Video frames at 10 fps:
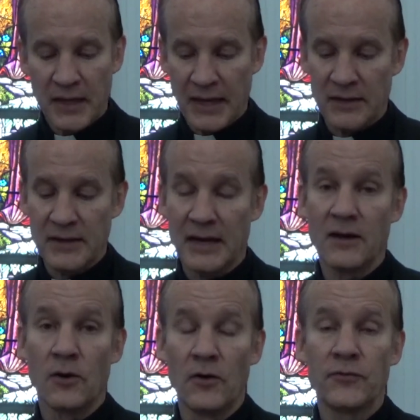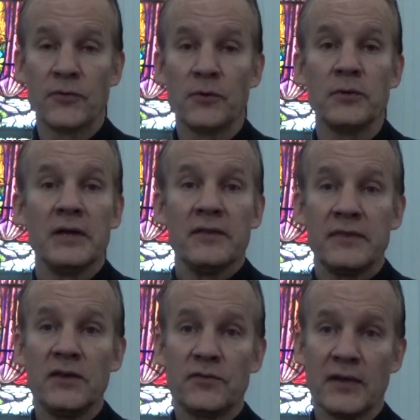and also
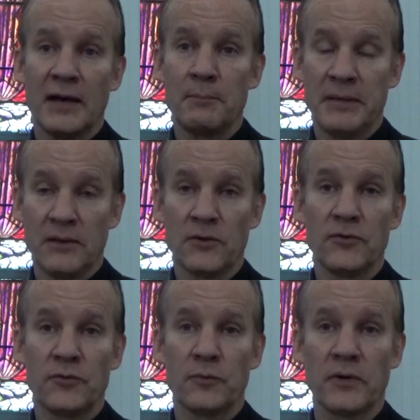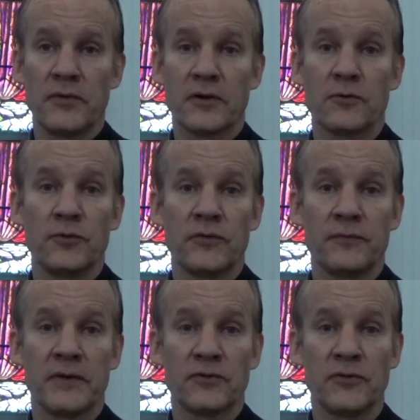these pillars where the
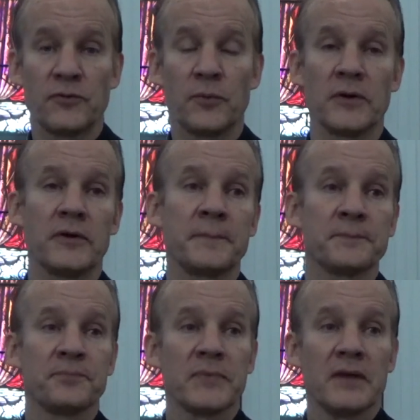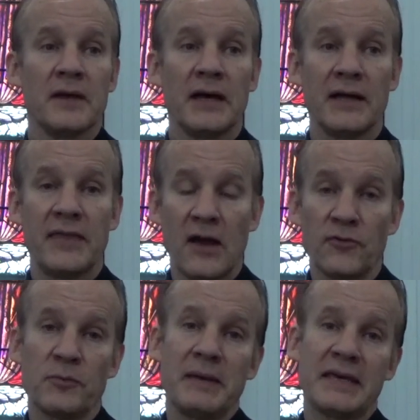crucifixes were, they
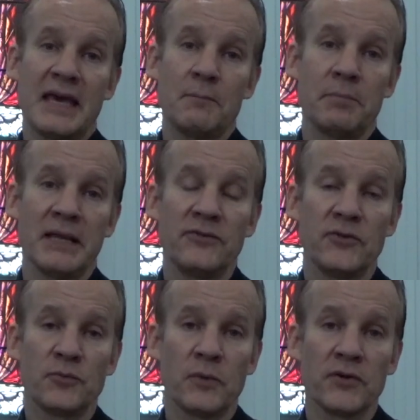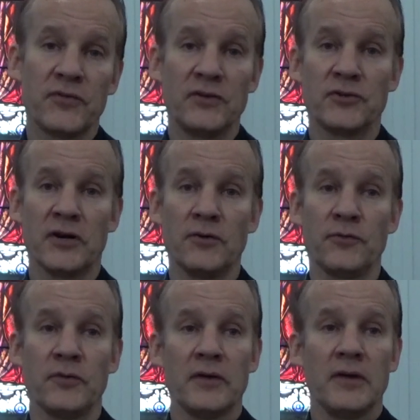also became places where St.
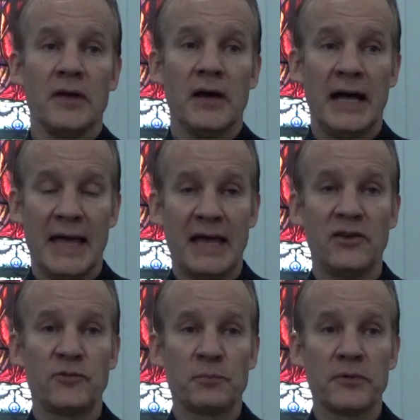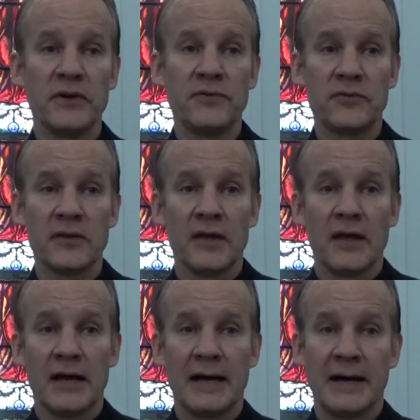Charles had his priests
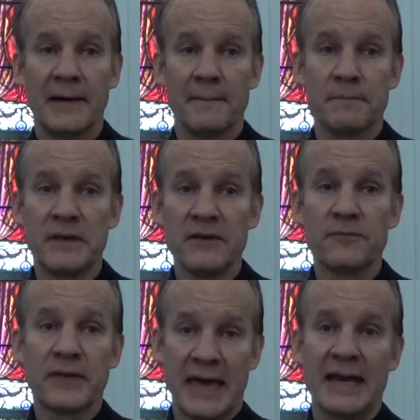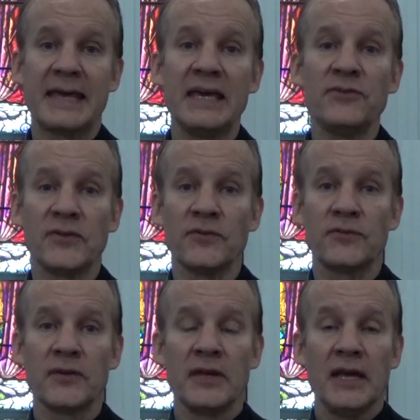give
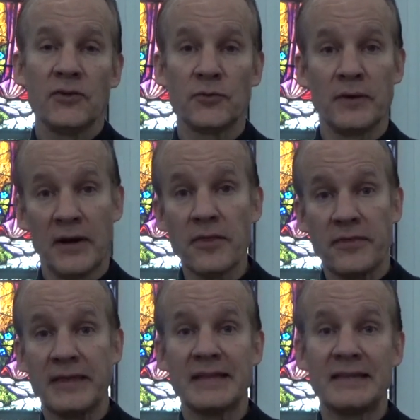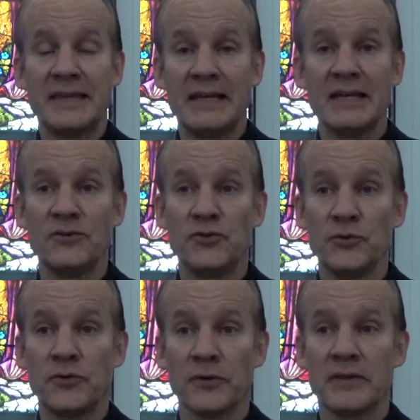catechesis. And so another thing that they didn't
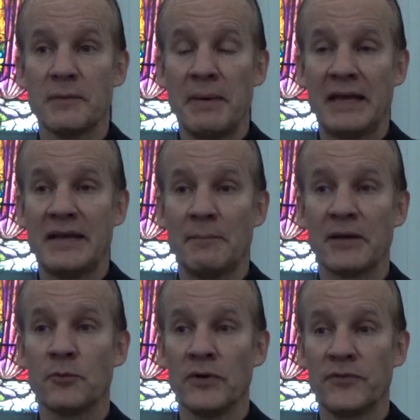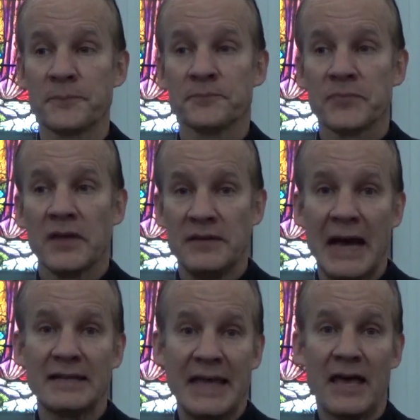do during the pandemic was
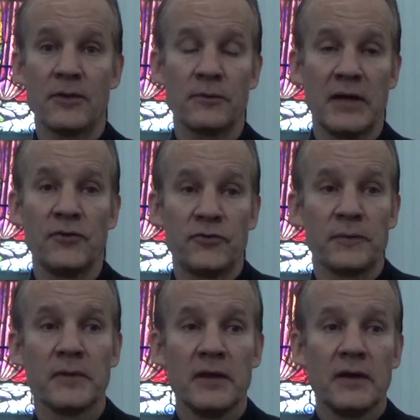not gather as